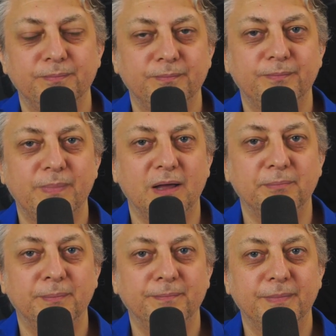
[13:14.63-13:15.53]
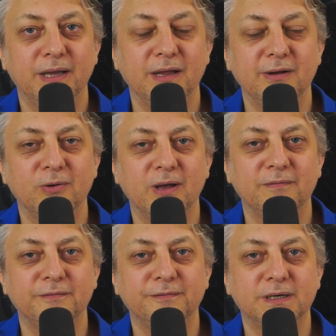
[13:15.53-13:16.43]
Pam. And you have
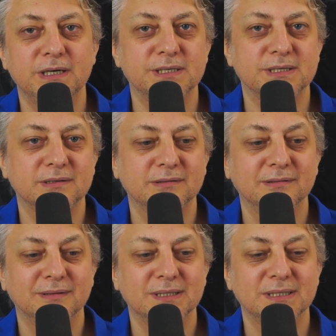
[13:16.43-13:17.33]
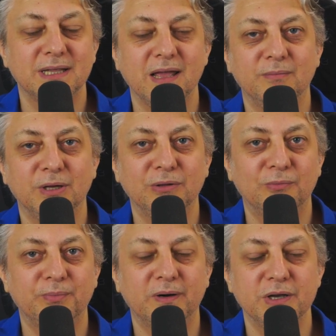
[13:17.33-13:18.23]
a first statement
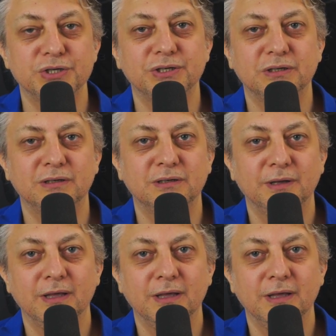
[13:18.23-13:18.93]
operational,